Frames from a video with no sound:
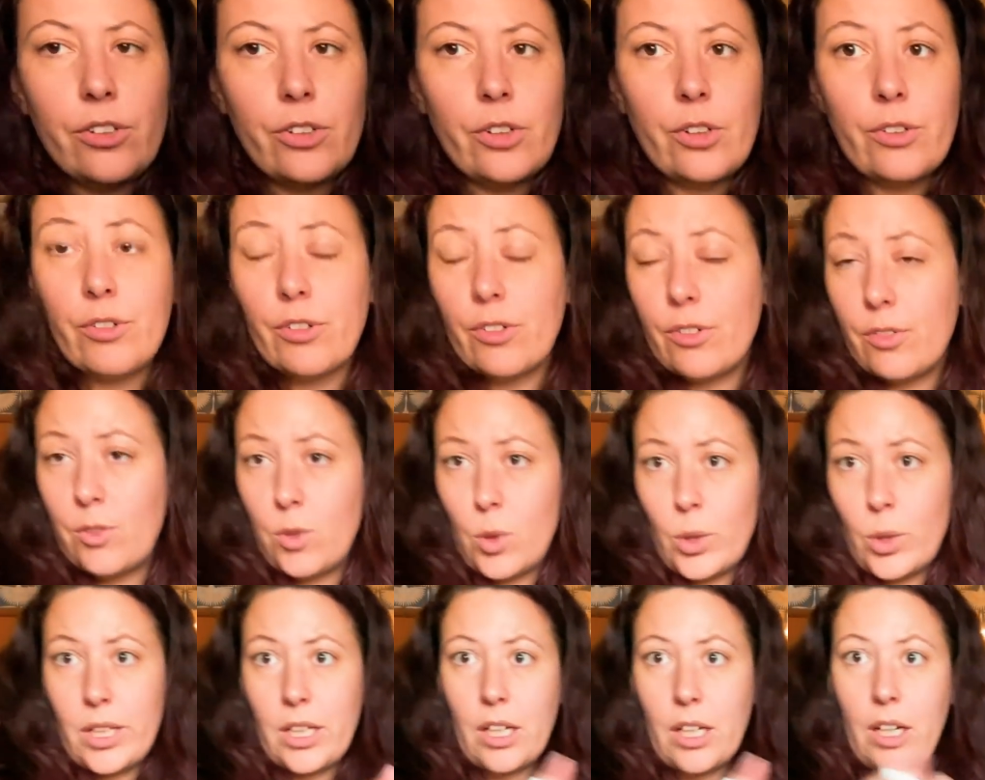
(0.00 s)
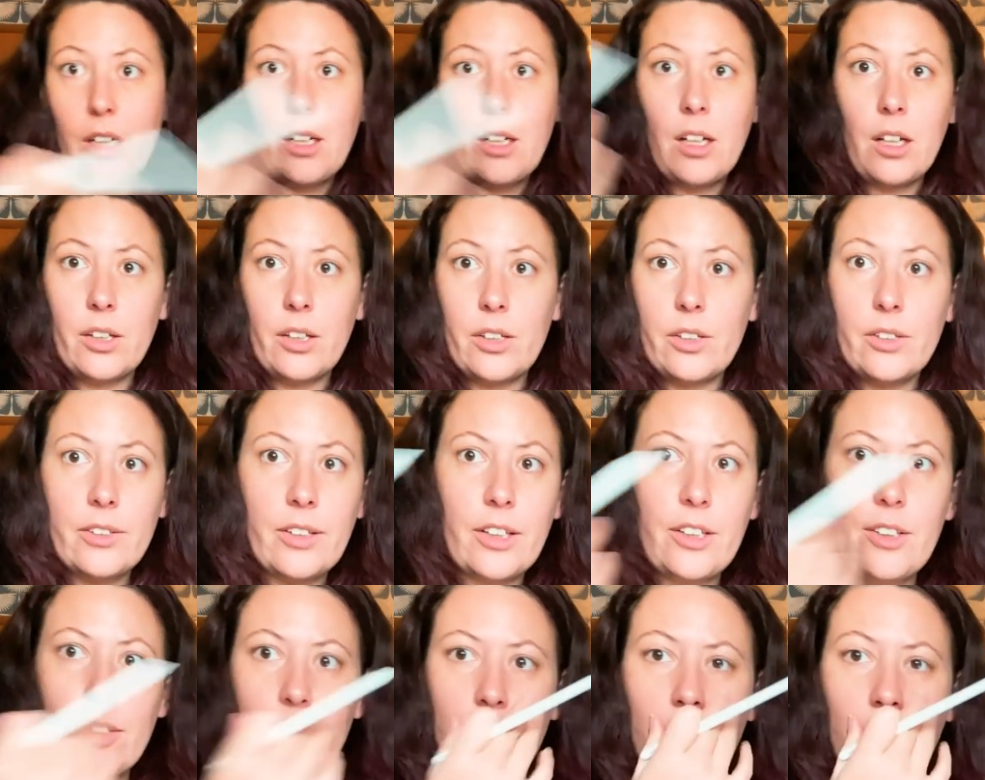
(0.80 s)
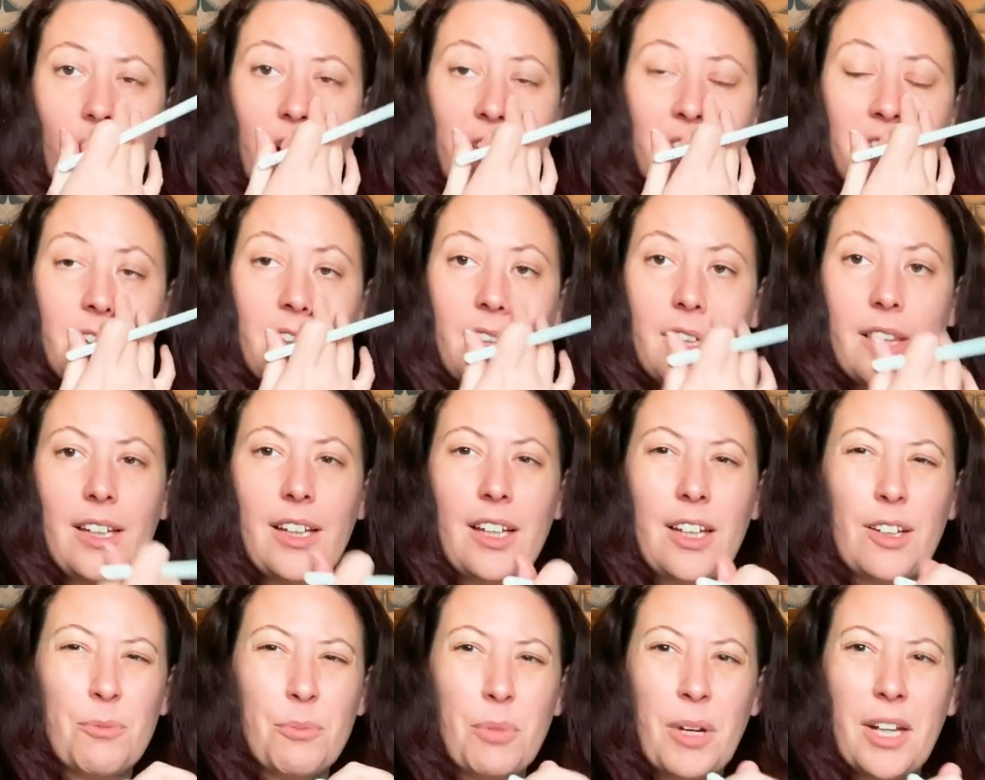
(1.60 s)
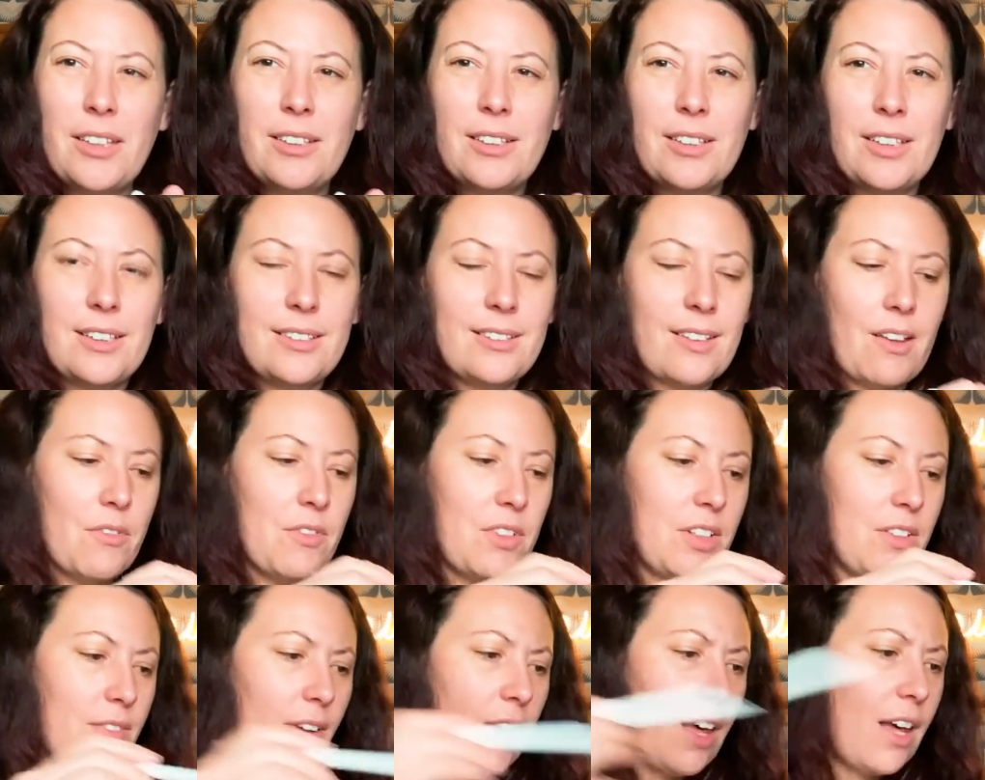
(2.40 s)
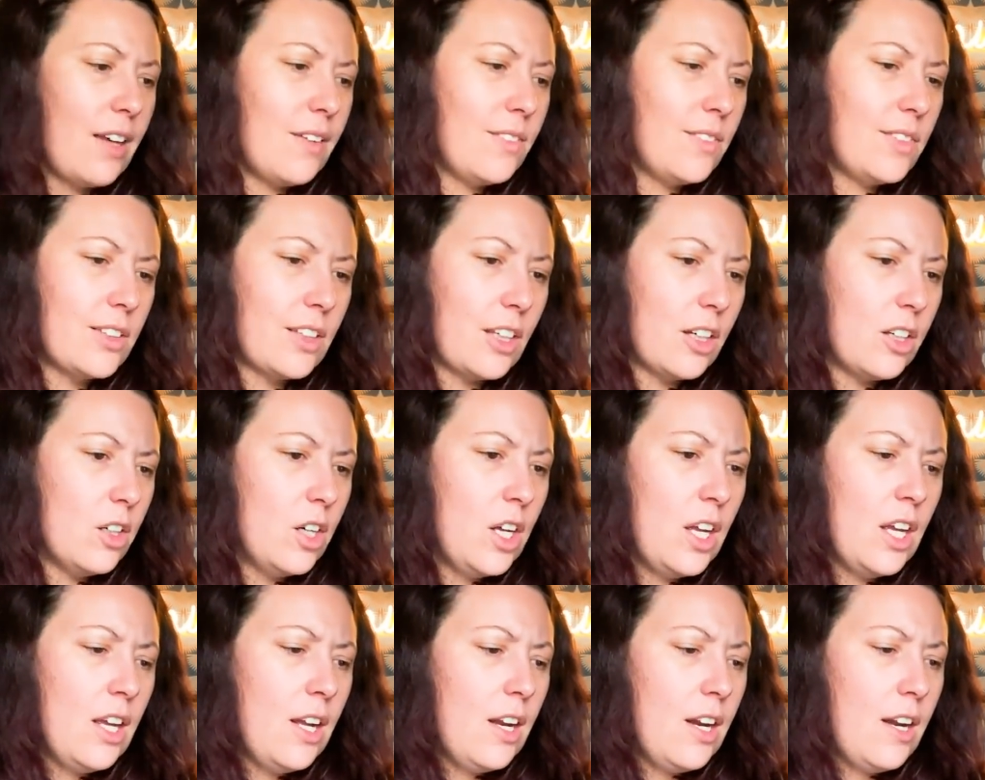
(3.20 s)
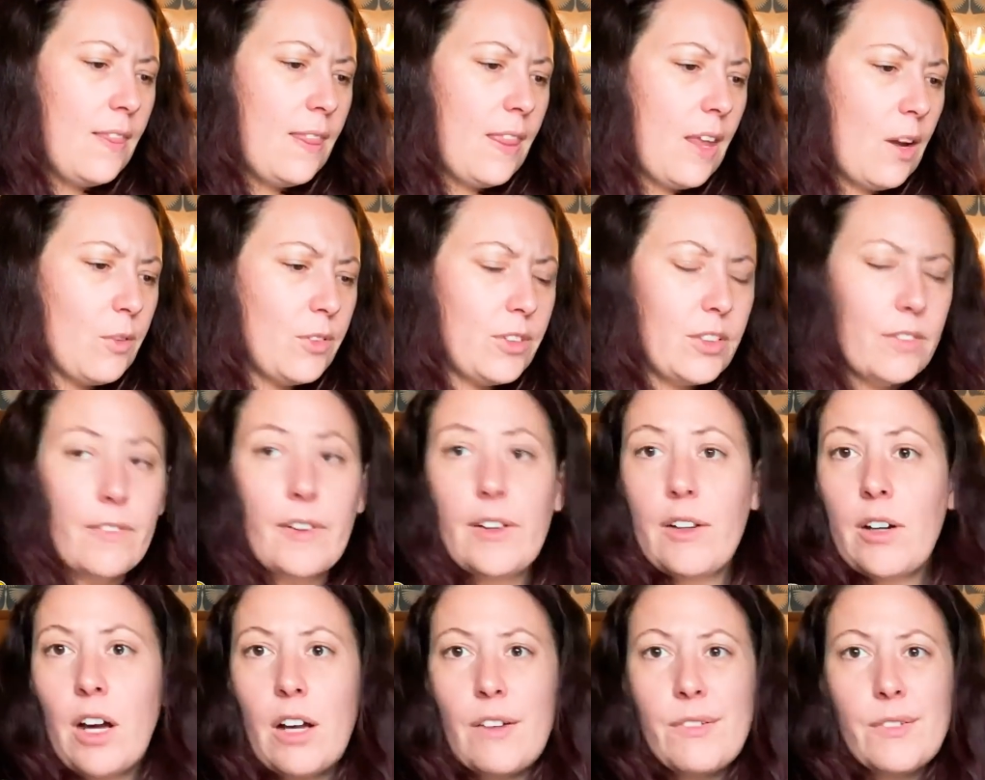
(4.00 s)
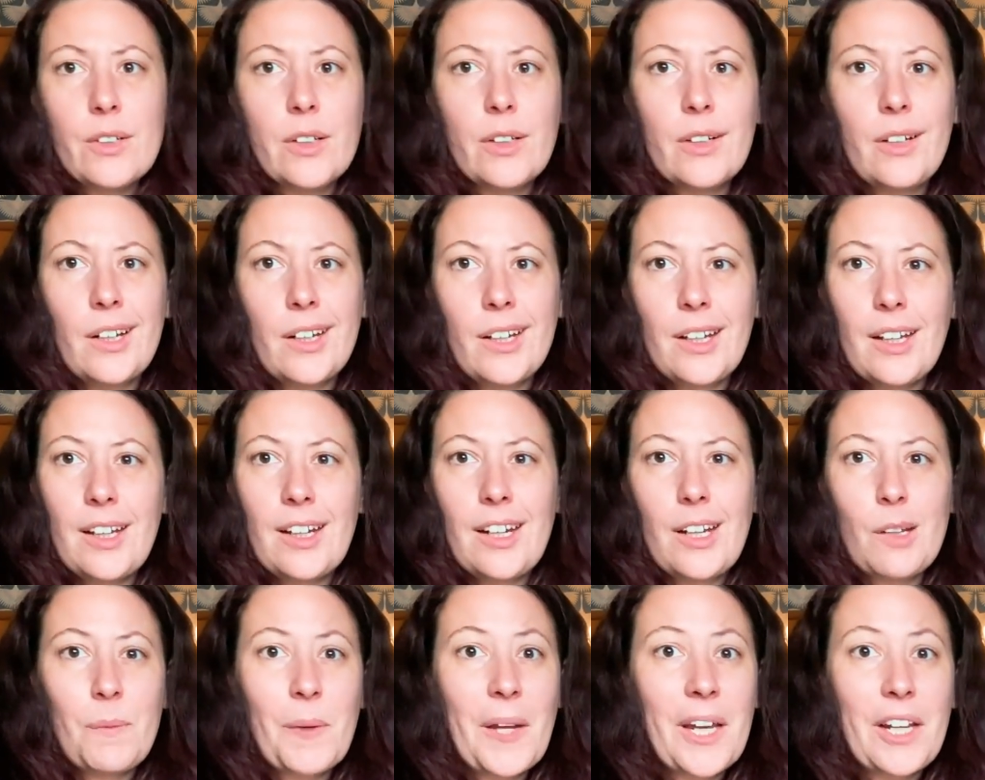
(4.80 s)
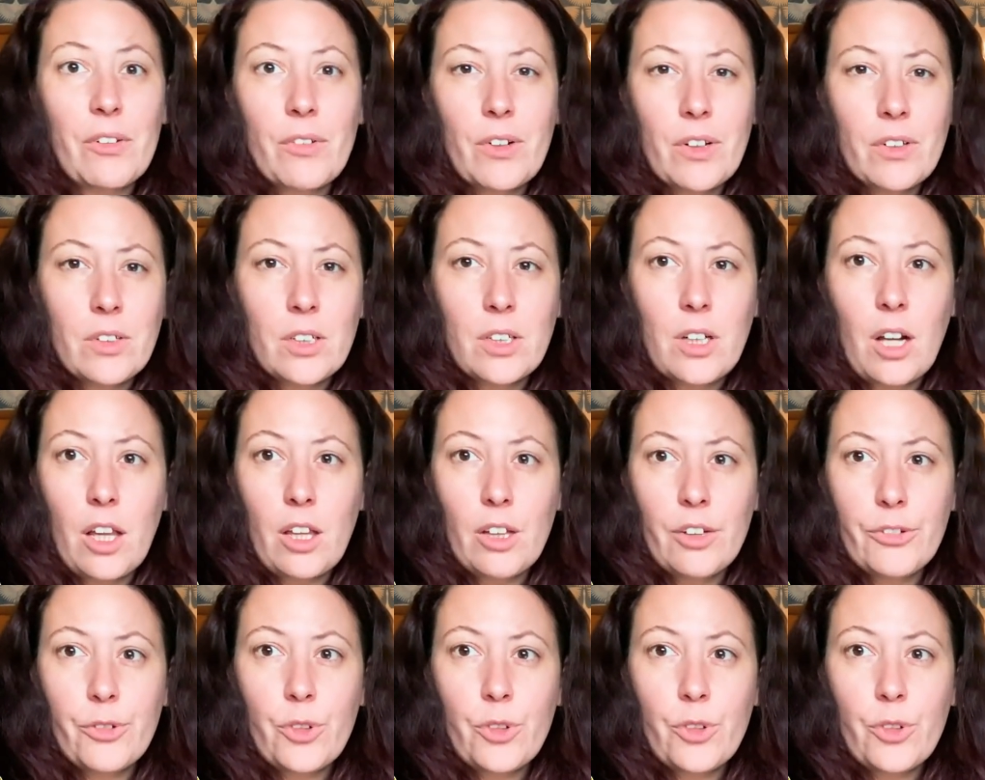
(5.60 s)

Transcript: sold for $49. I took an offer. I think I priced it at $75. So that was a fair offer. And again, I paid around $1